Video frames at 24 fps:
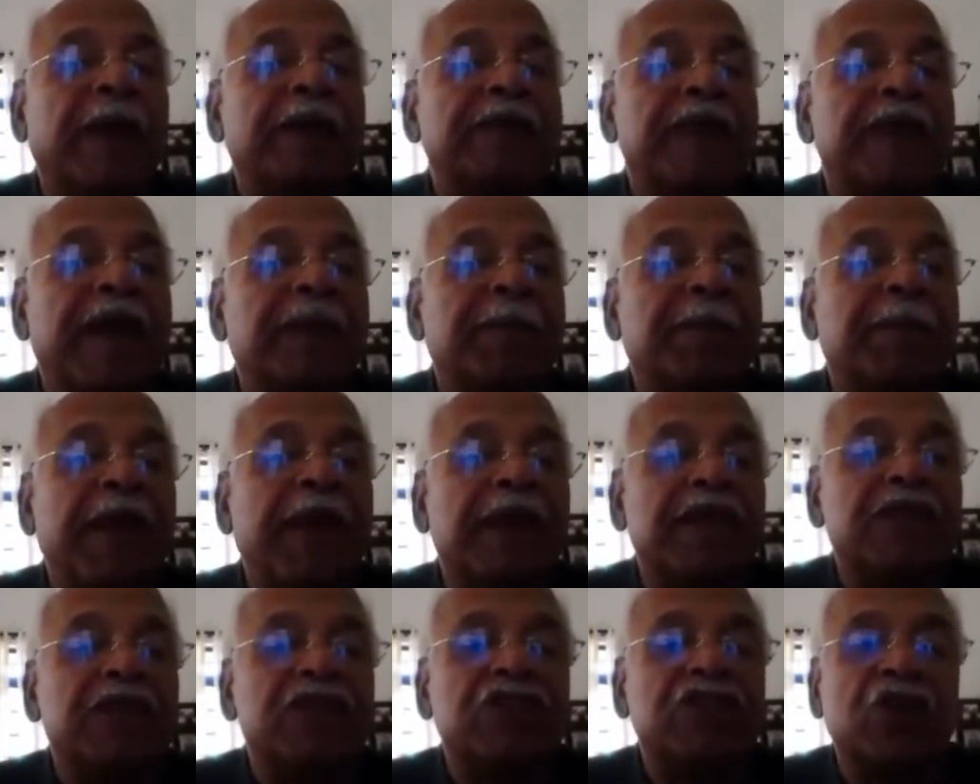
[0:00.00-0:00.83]
Skype ID
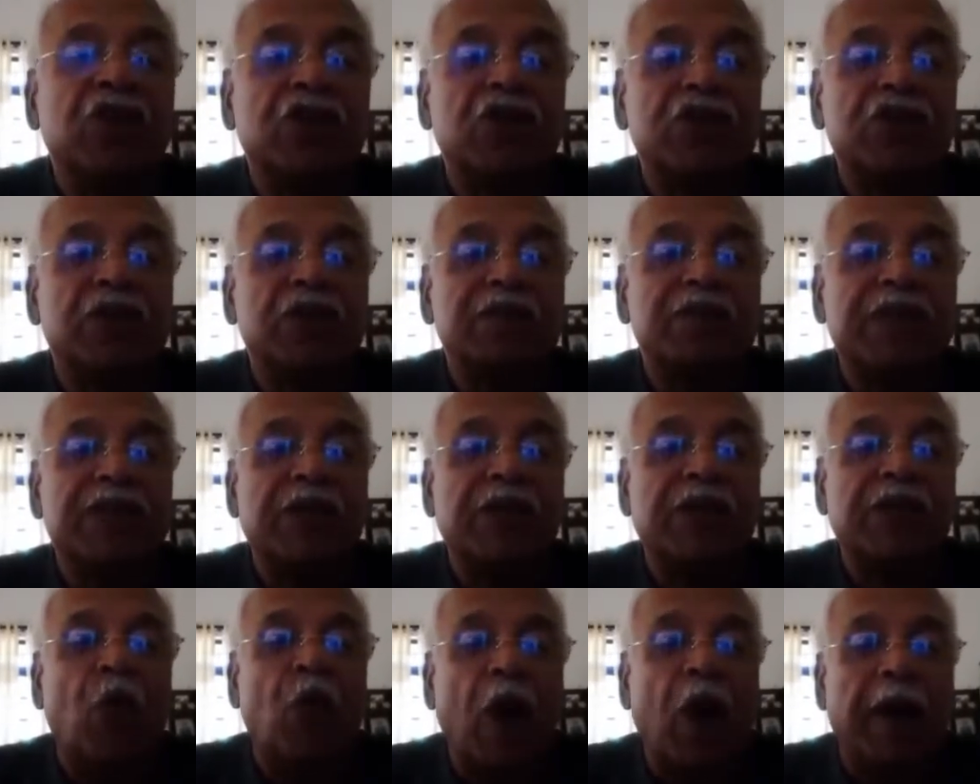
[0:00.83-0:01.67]
is Joseph
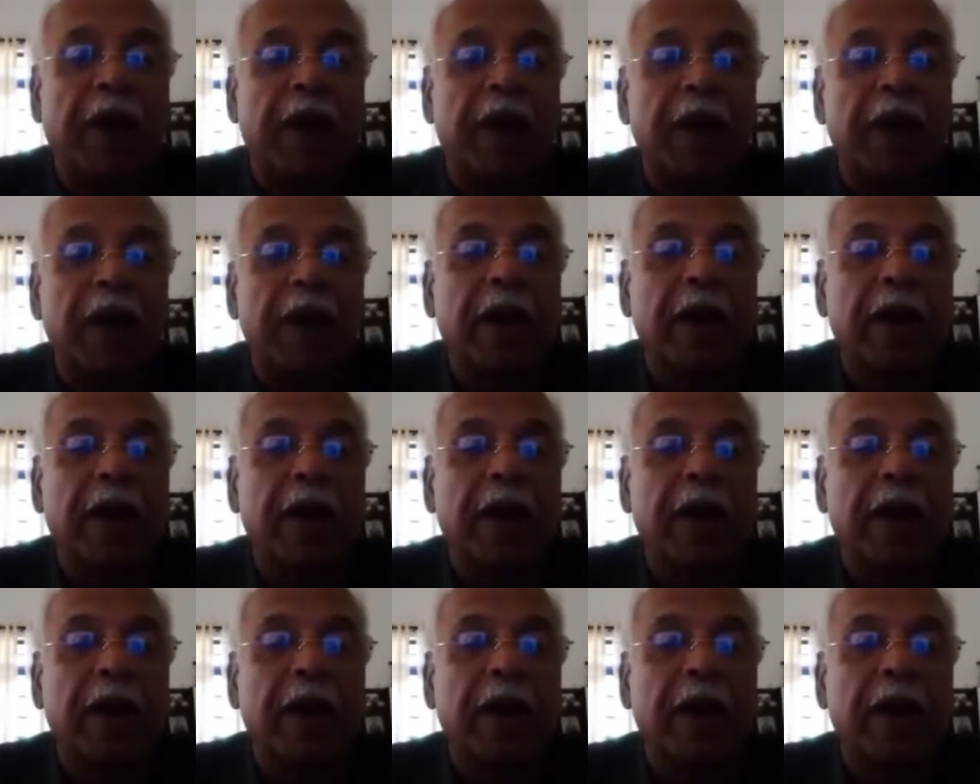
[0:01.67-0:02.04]
CF1.